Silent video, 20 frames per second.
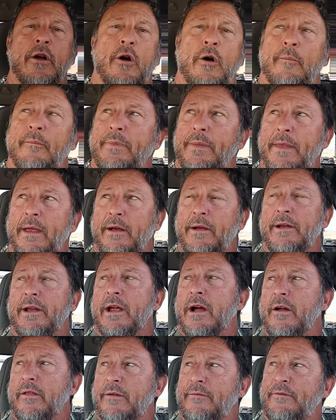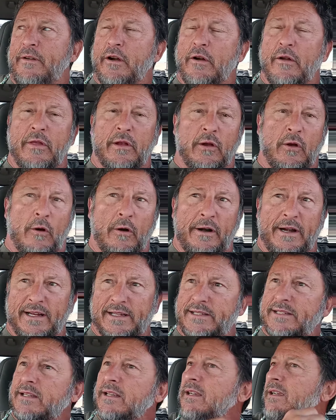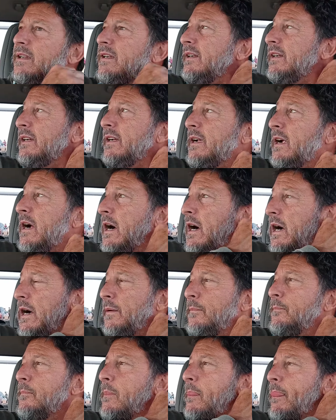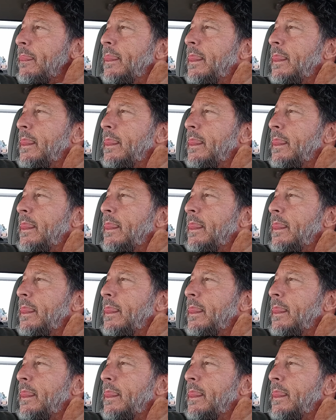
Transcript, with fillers: to know him. The, no, the fear of the Lord is um,